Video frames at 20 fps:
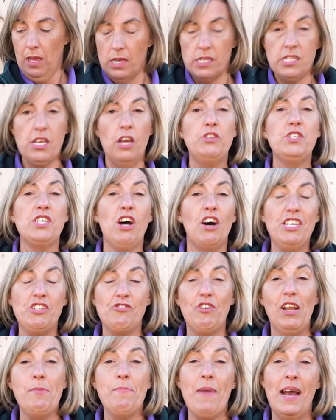So
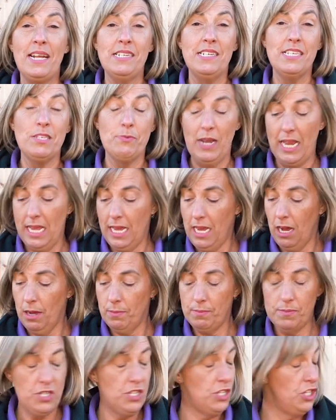size really matters when it
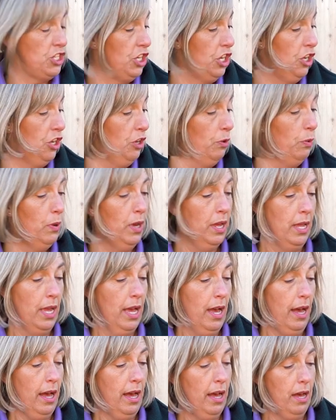comes to
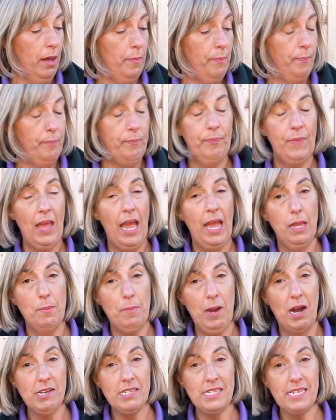um,
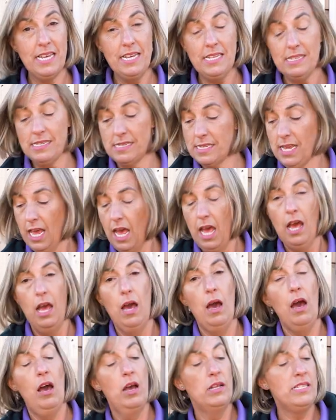baskets
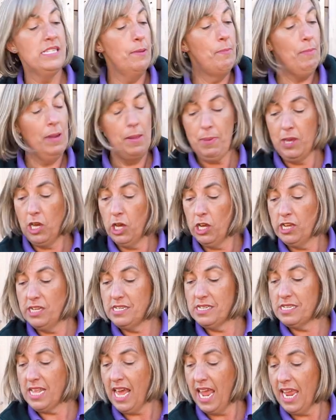uh, simply
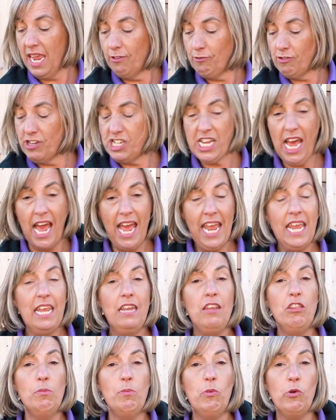because they
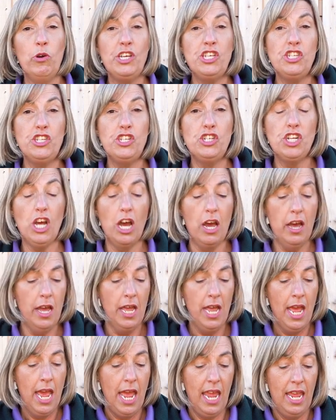retain the moisture,
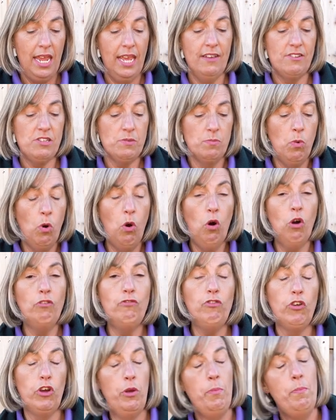it gives
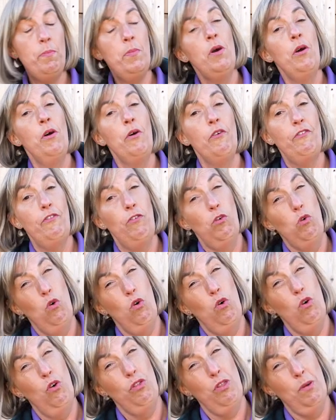more room
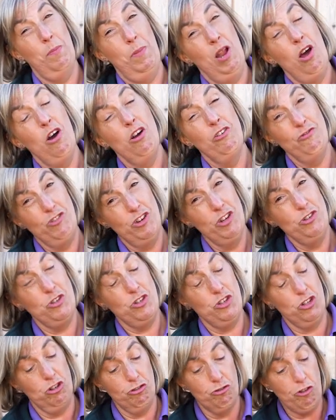for the plant
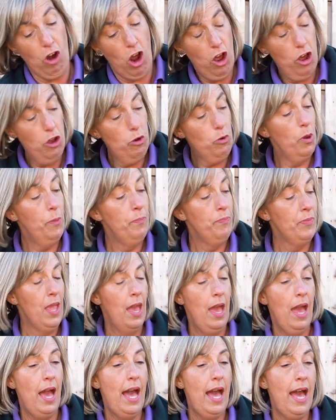roots to grow
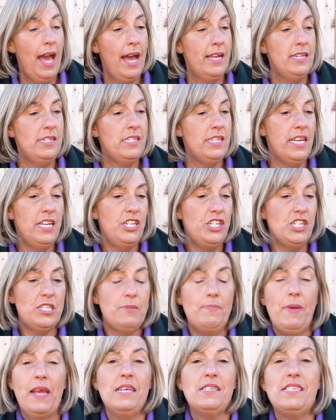and it
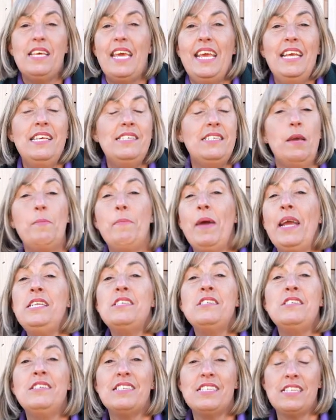just makes it easier
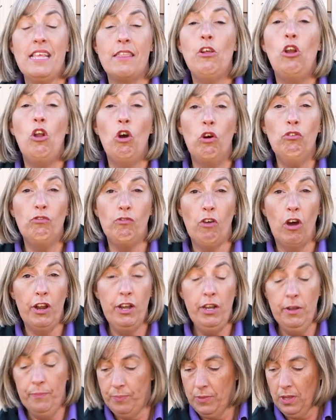maintenance in the long
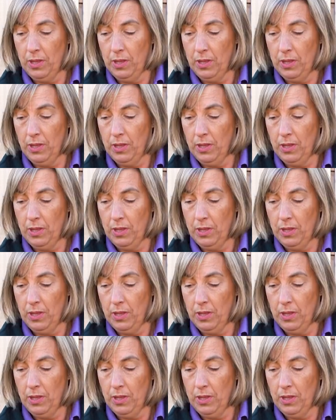run.